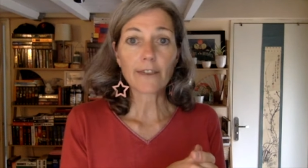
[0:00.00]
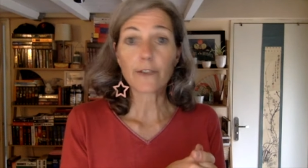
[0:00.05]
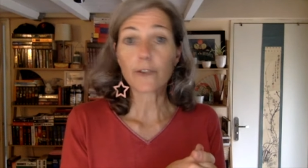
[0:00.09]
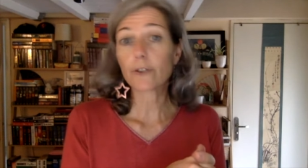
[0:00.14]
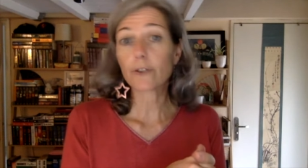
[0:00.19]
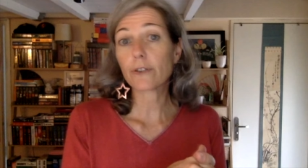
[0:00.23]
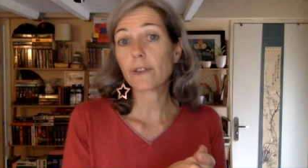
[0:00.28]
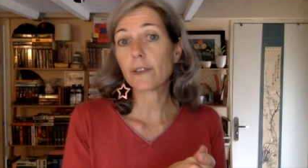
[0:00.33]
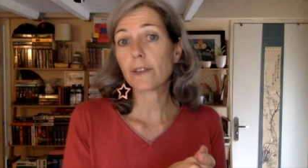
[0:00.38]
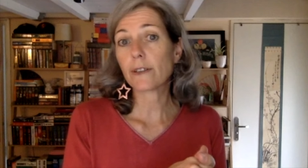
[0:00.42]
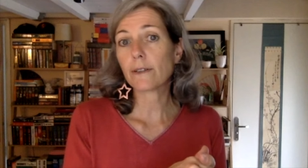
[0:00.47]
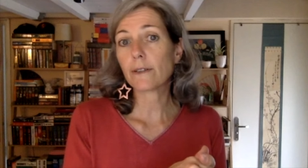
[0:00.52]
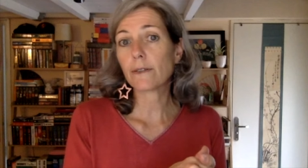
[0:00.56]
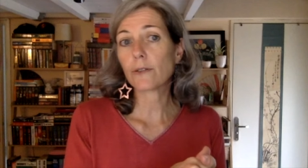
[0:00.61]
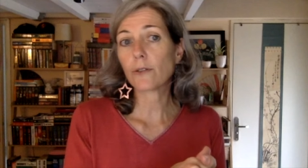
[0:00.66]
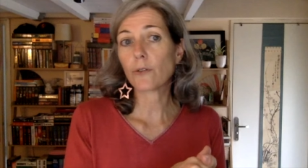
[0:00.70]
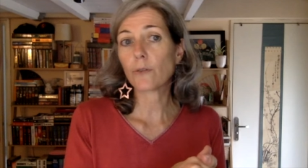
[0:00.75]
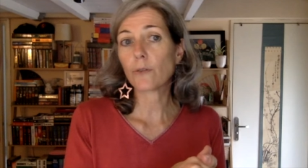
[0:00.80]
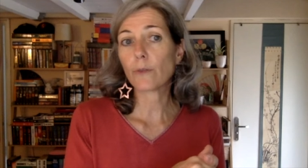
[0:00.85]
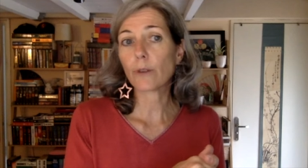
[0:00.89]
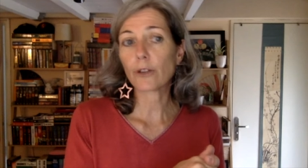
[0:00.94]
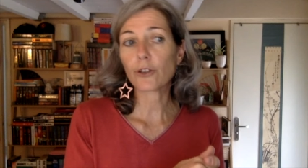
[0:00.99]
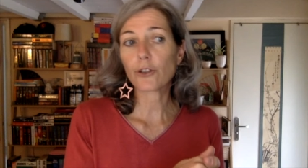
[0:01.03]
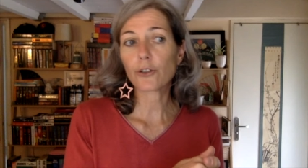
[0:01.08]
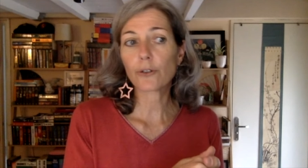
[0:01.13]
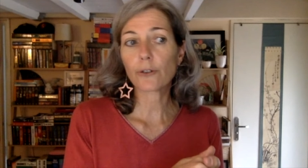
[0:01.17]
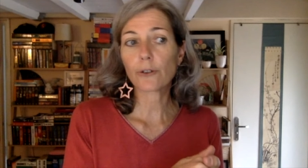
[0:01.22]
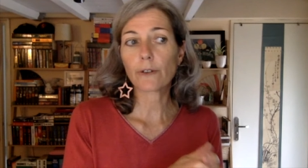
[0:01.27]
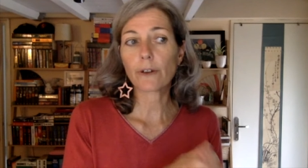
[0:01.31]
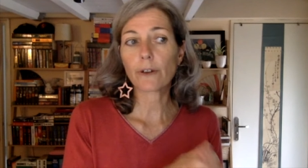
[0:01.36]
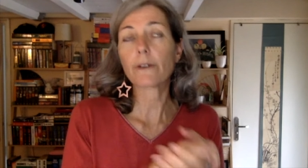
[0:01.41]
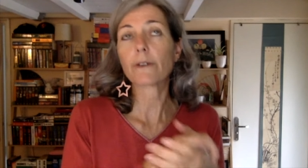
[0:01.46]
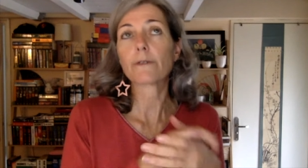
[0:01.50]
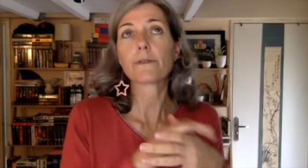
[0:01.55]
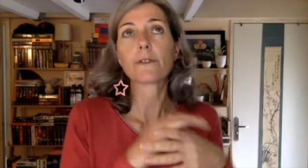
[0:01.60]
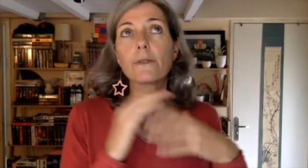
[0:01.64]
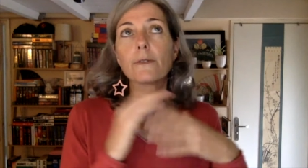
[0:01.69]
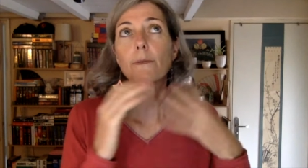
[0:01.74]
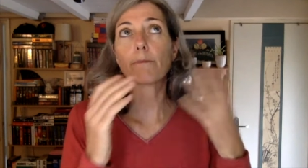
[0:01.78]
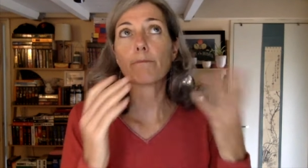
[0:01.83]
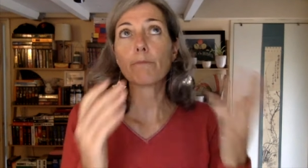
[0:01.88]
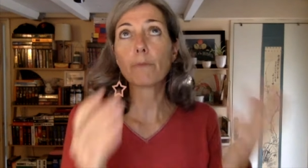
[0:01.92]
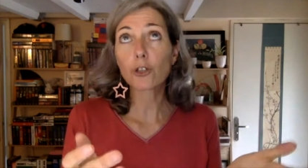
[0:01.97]
focusing so much, uh,
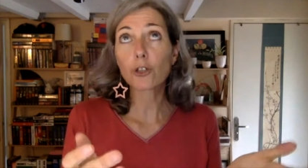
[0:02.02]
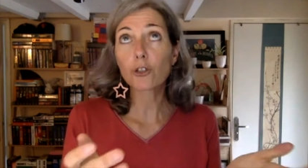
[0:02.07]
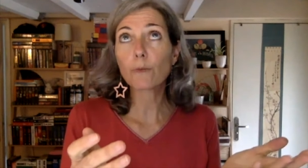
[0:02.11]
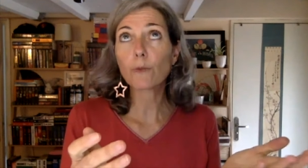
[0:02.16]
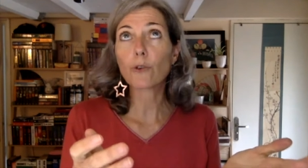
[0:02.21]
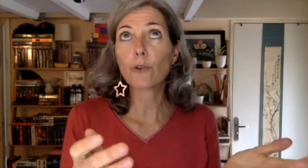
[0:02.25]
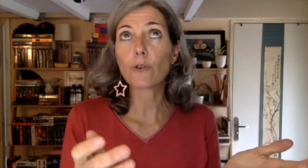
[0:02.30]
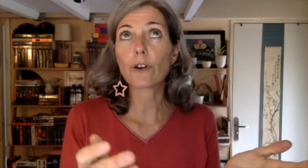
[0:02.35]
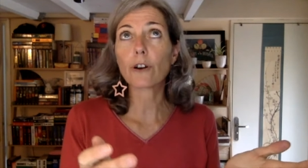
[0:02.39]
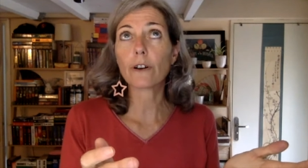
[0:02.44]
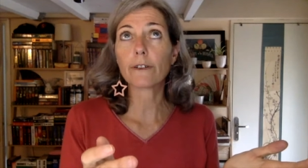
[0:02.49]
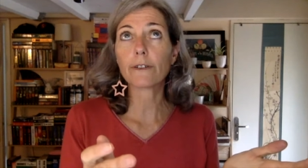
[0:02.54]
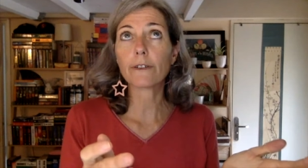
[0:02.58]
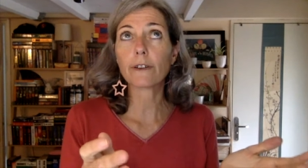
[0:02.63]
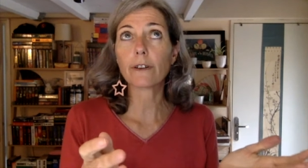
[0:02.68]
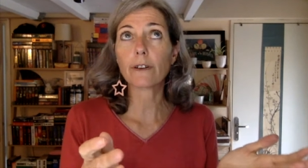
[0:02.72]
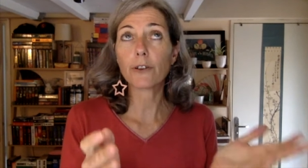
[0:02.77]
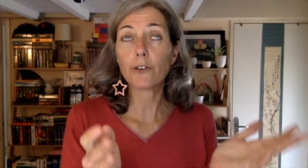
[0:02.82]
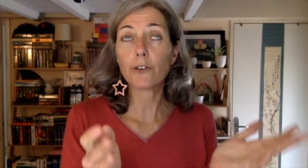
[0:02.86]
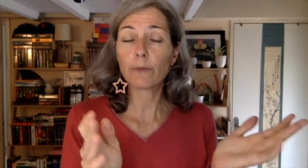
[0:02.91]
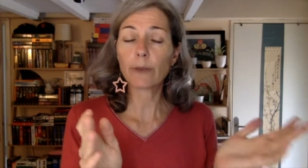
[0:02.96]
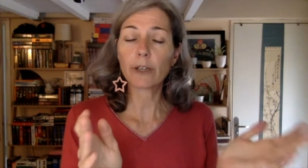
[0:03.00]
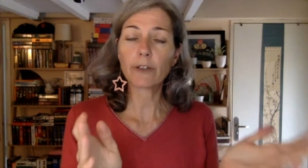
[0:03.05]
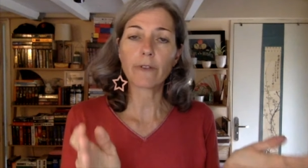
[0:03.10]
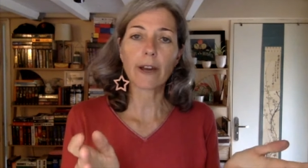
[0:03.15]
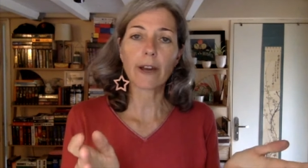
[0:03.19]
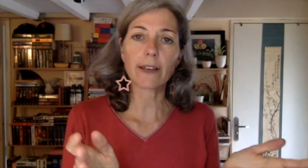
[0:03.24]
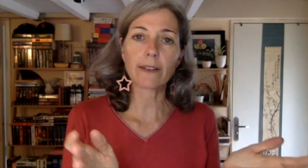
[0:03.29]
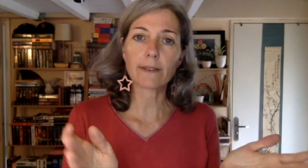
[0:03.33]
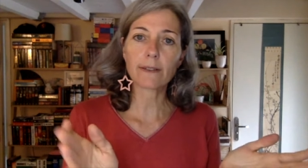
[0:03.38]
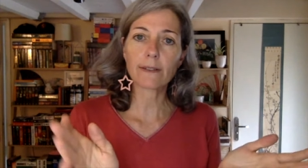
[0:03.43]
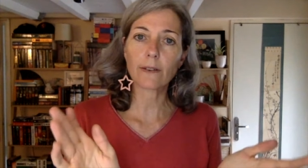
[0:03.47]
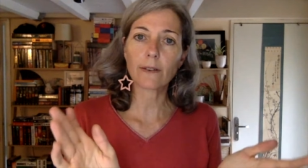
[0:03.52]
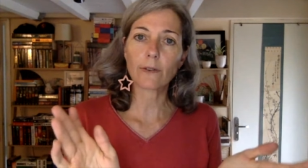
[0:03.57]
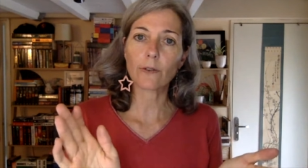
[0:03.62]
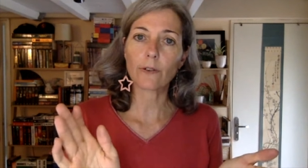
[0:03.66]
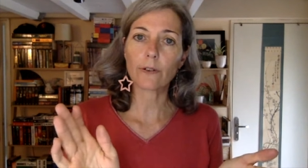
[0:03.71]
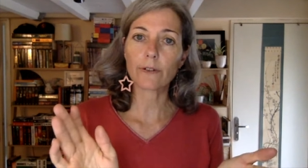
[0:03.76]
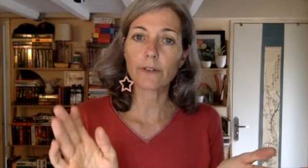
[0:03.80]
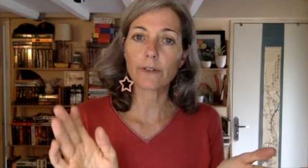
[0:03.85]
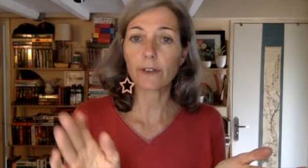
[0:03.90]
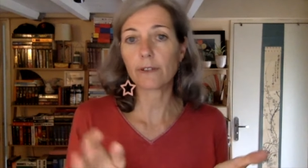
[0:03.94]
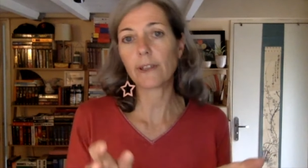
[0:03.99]
much more on human rights
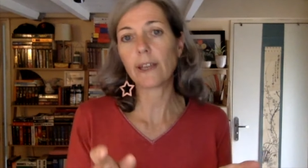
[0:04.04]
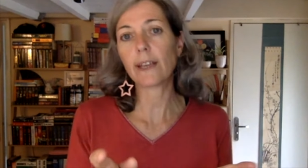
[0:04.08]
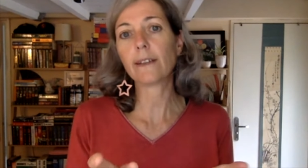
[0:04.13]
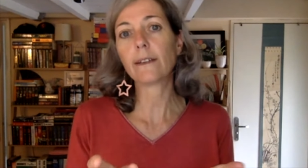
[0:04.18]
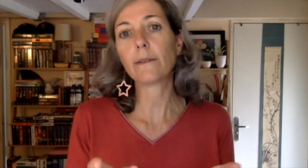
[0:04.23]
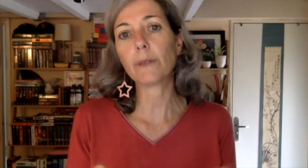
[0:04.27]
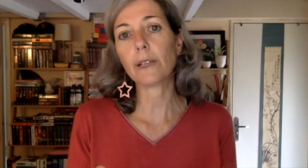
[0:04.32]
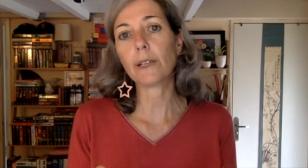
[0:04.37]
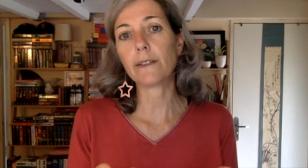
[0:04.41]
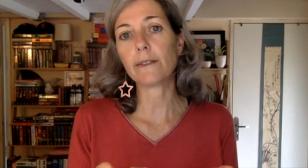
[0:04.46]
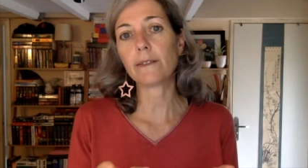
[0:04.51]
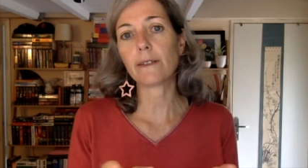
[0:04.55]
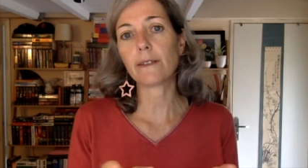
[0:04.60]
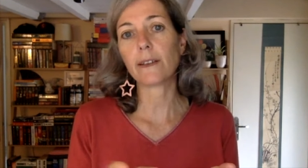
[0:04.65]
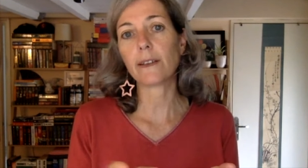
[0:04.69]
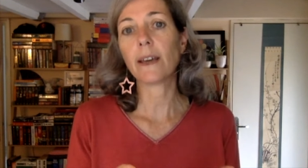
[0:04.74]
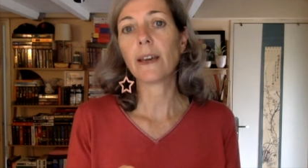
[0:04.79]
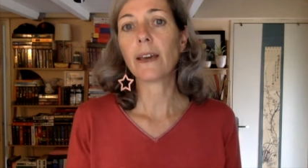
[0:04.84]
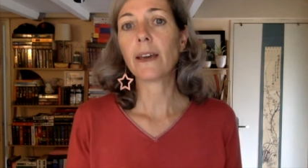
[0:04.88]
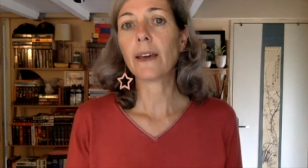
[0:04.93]
or sustainability.